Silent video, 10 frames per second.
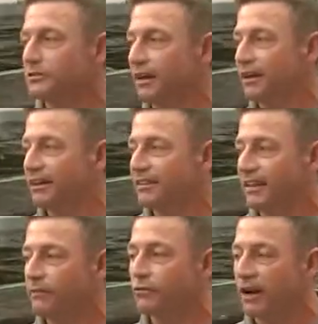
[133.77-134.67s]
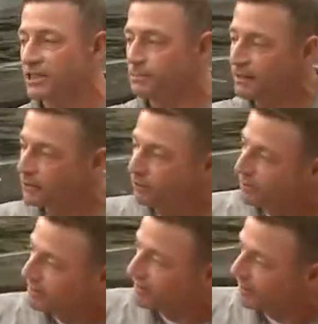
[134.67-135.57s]
Uh, they have grasping and
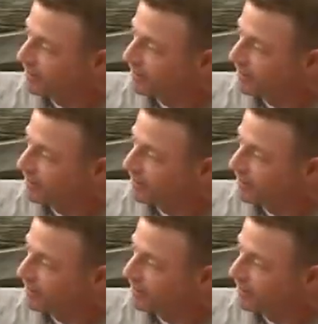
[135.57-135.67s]
holding teeth.